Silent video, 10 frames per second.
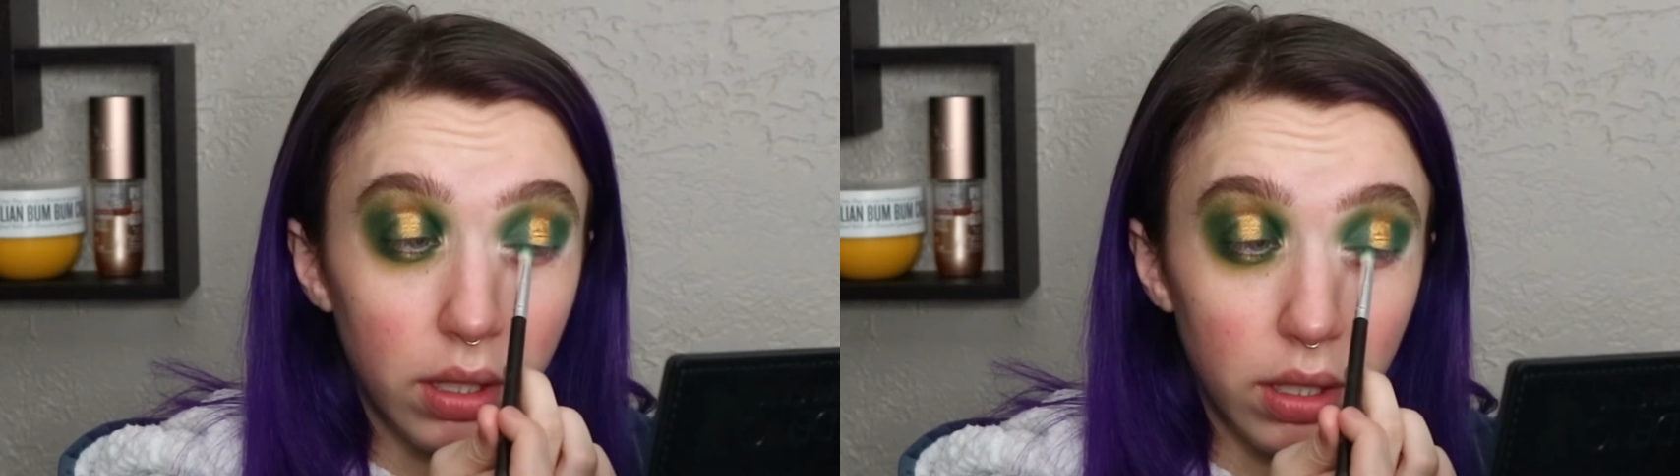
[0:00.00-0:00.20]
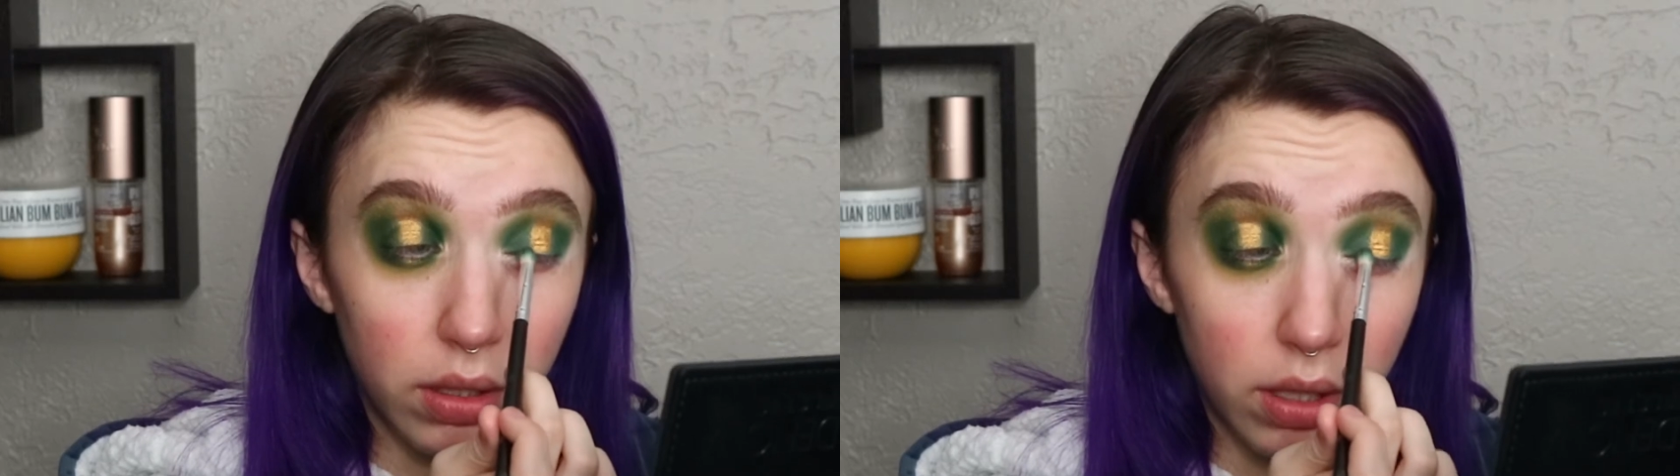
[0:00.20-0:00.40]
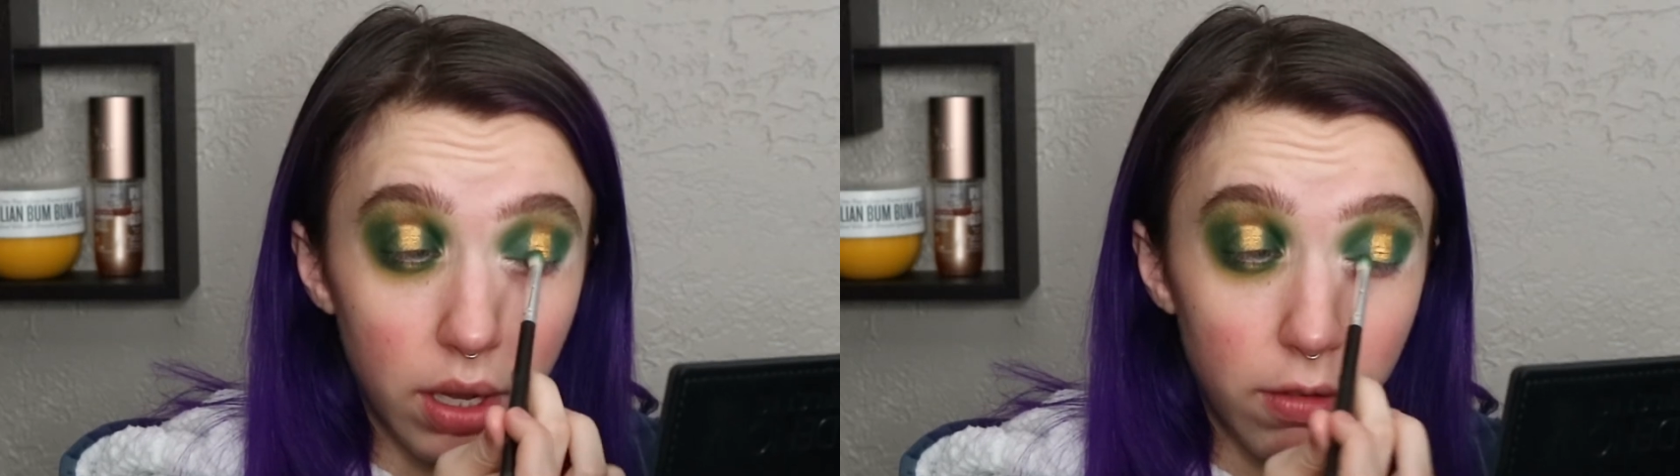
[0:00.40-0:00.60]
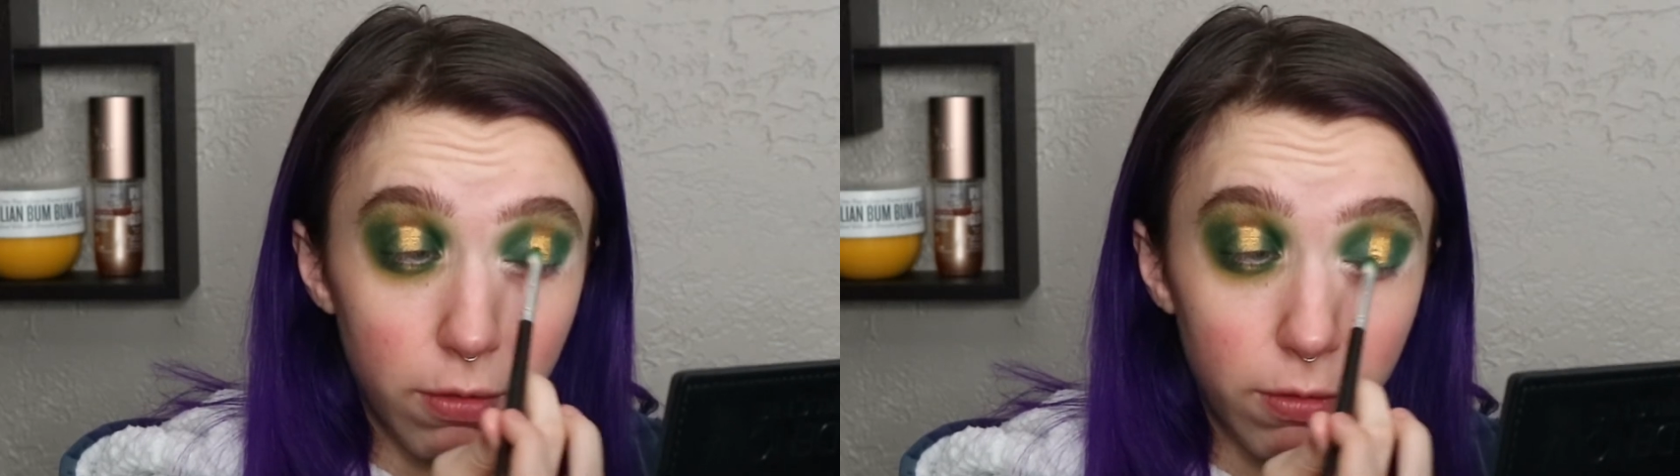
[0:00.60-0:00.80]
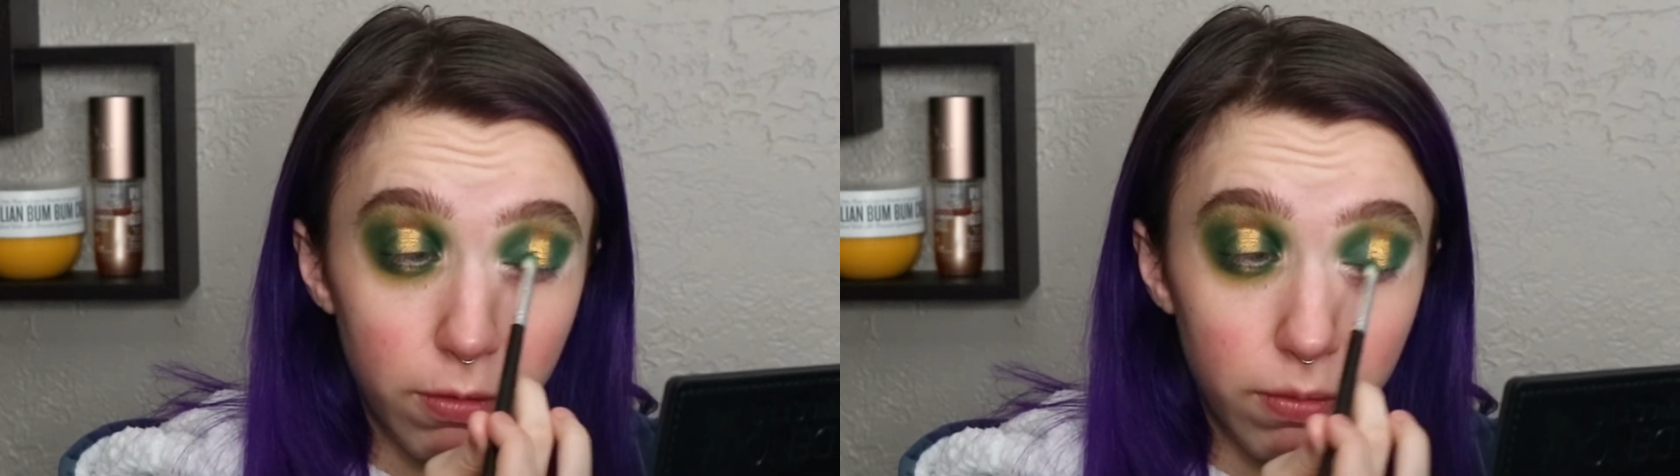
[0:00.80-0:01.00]
and kind of
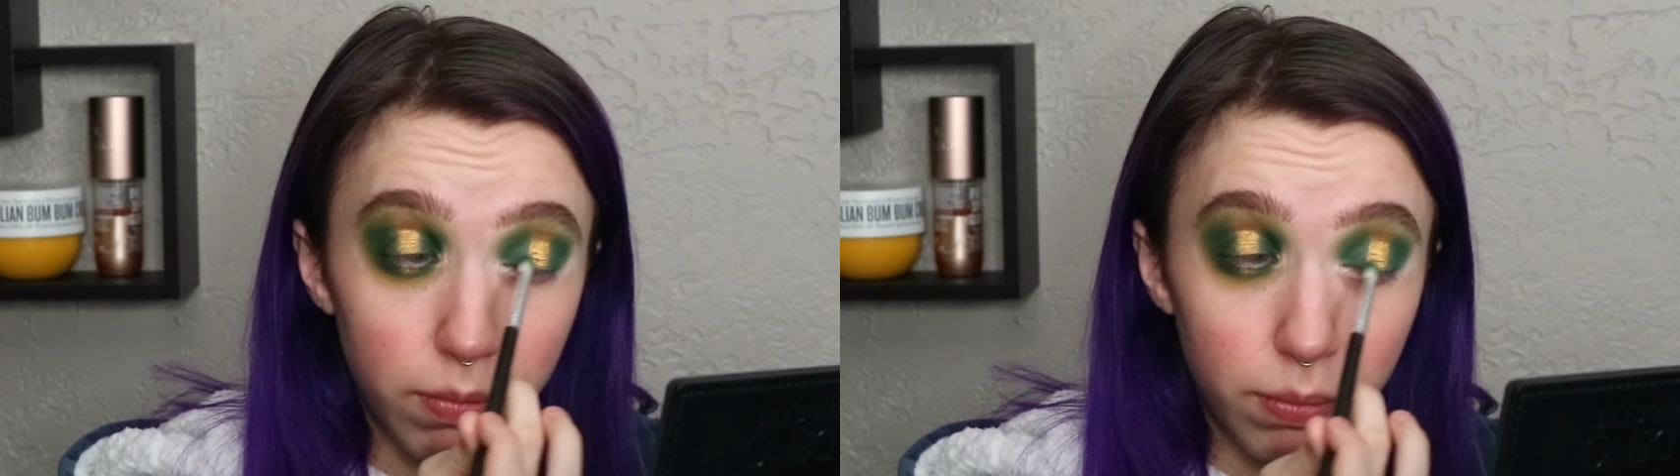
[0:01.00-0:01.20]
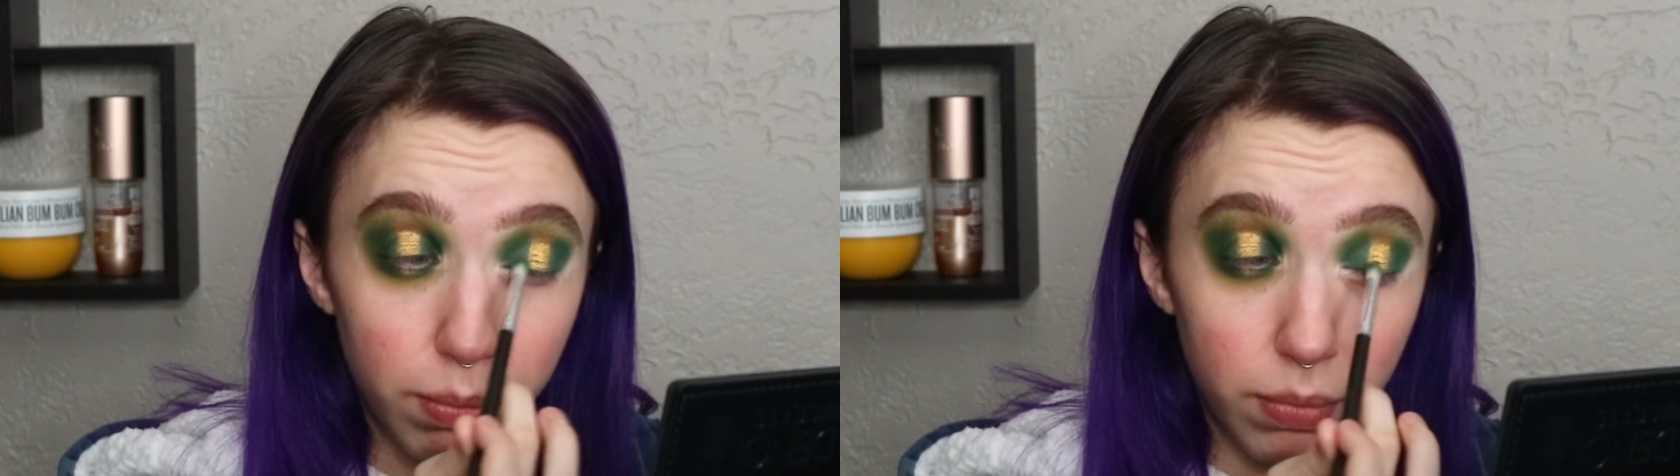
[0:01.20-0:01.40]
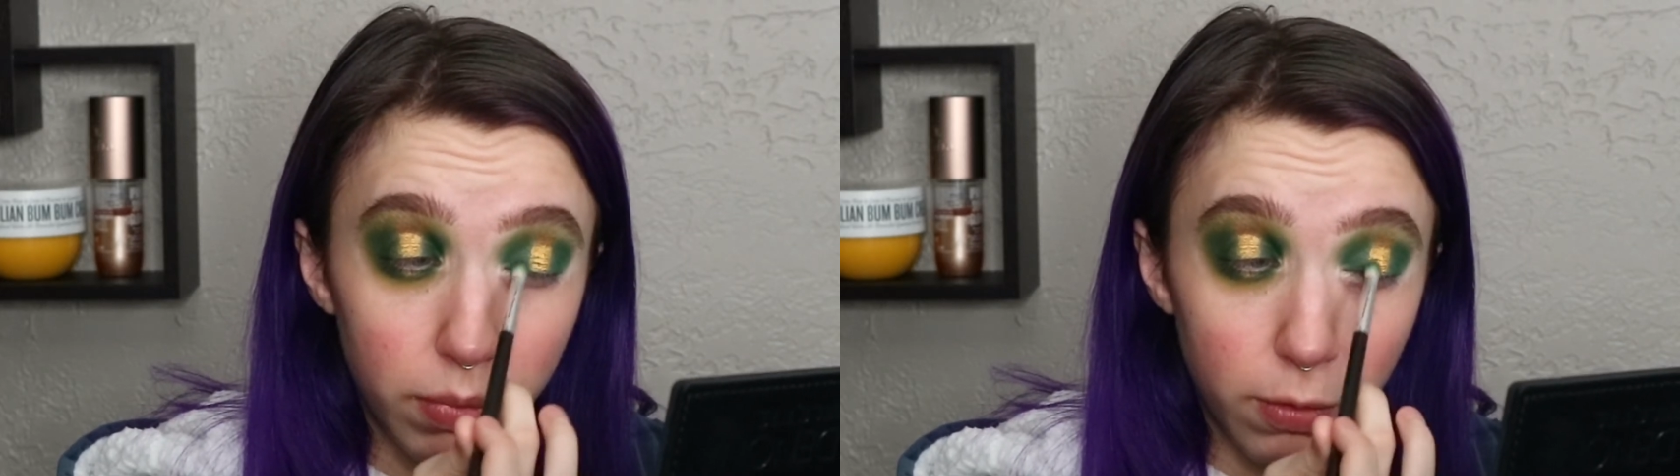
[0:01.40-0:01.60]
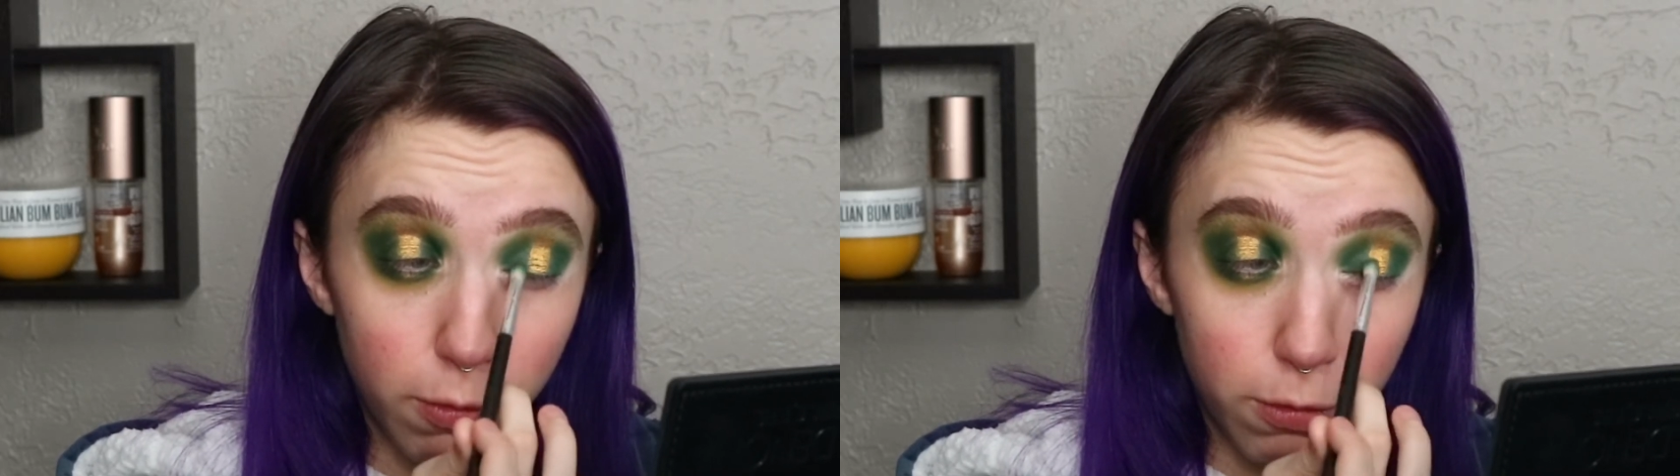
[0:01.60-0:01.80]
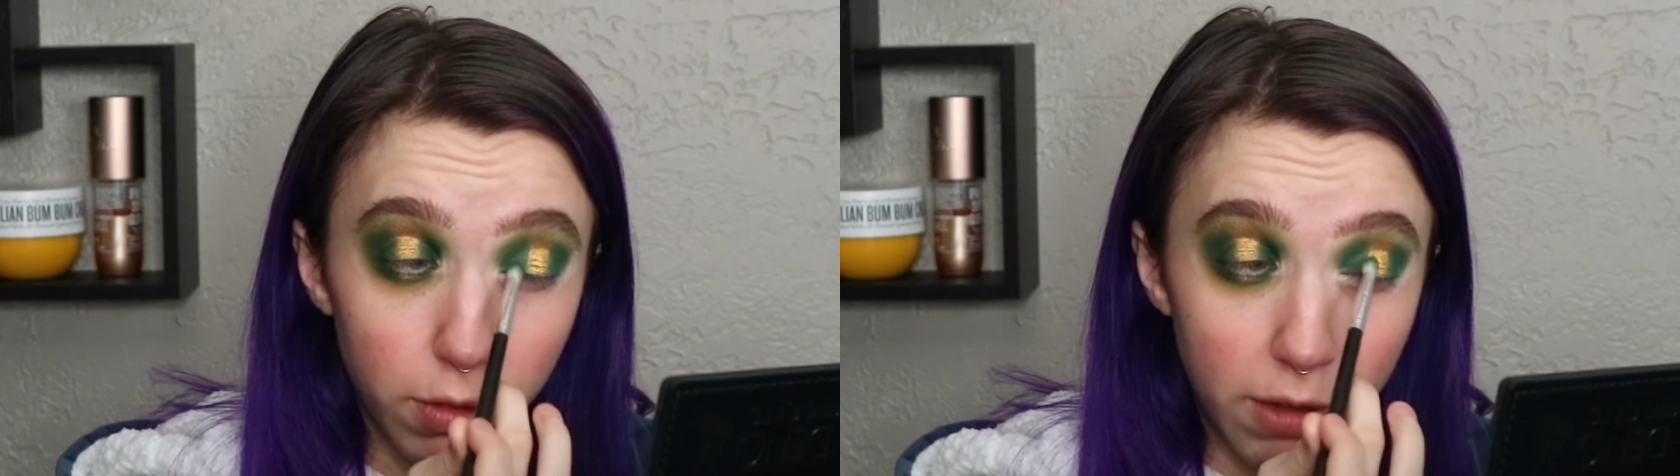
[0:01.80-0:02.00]

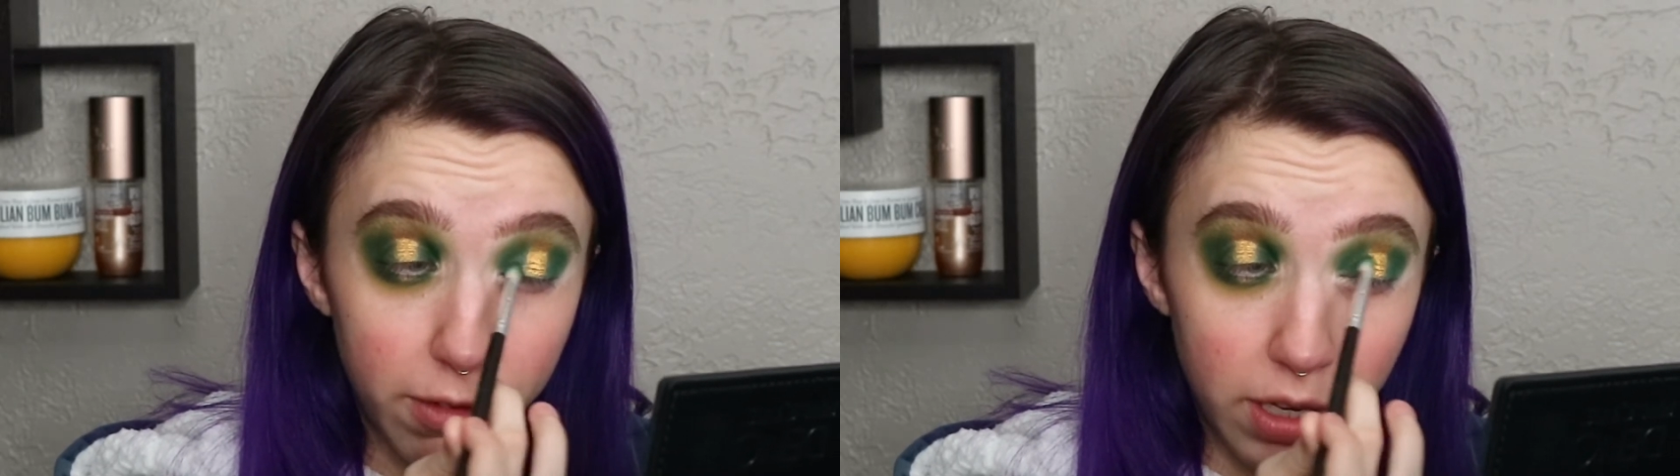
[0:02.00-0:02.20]
fluff